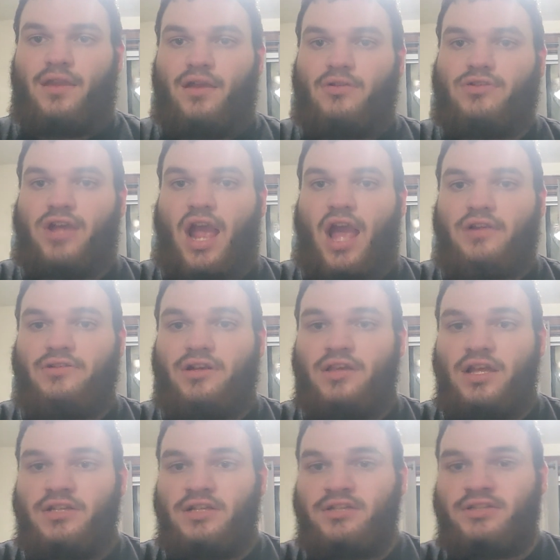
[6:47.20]
So yeah, so
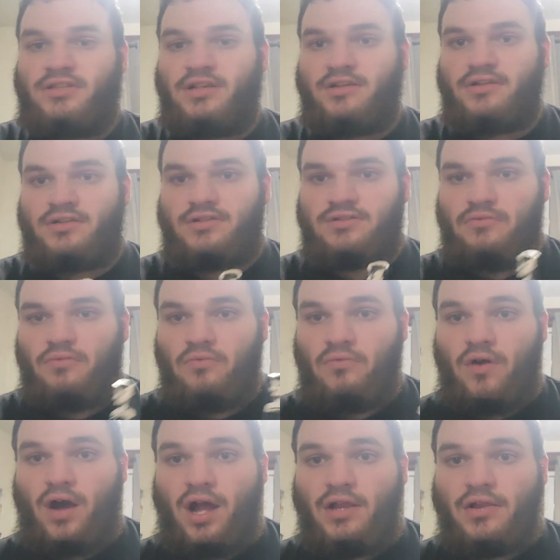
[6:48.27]
this is Series
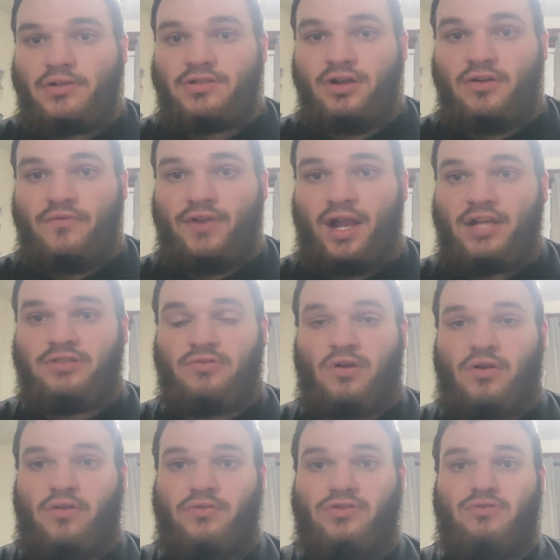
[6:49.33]
1. So if you guys
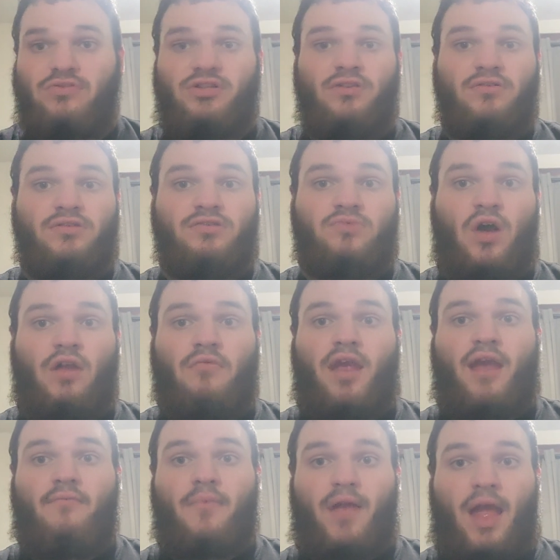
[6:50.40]
are so Series 1 we
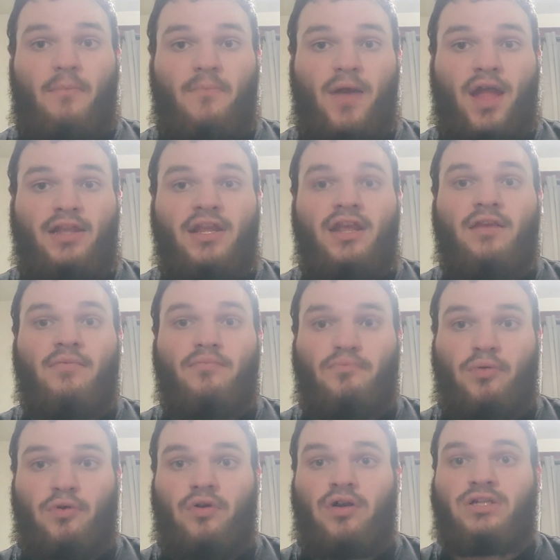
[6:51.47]
have Bendy,
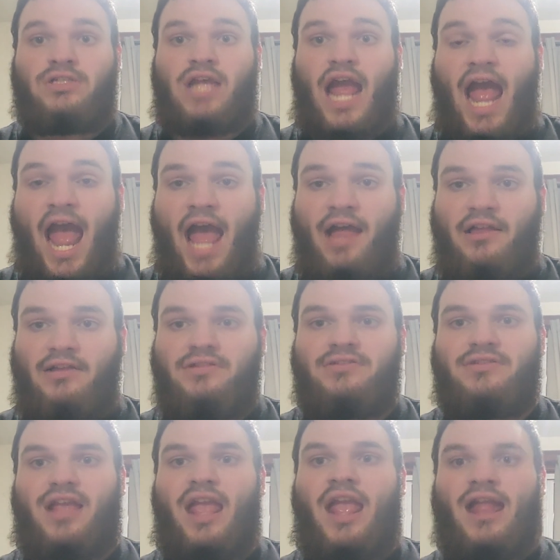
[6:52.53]
Boris,
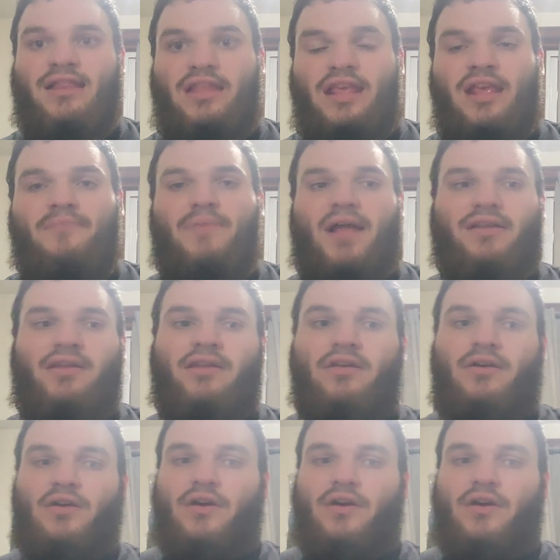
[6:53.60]
Alice, and Ink Bendy.